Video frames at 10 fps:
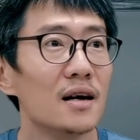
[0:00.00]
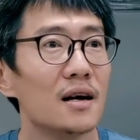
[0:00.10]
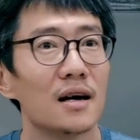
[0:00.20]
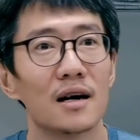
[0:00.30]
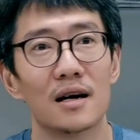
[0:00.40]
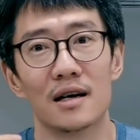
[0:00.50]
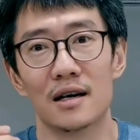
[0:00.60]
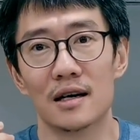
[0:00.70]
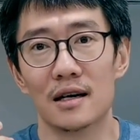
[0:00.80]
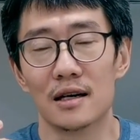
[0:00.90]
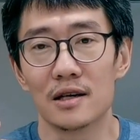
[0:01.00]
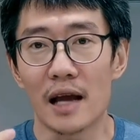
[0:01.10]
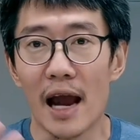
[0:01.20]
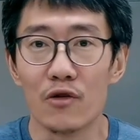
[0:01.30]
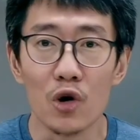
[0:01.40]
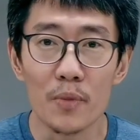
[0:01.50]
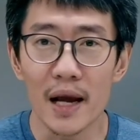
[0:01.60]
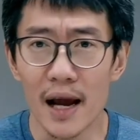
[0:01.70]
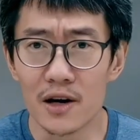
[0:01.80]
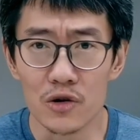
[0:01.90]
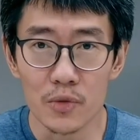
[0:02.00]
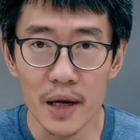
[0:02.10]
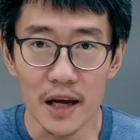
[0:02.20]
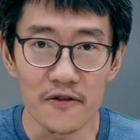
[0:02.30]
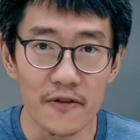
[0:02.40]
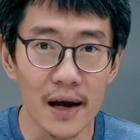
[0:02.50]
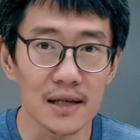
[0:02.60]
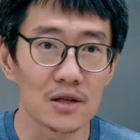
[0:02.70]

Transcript: aerobic, anaerobic effects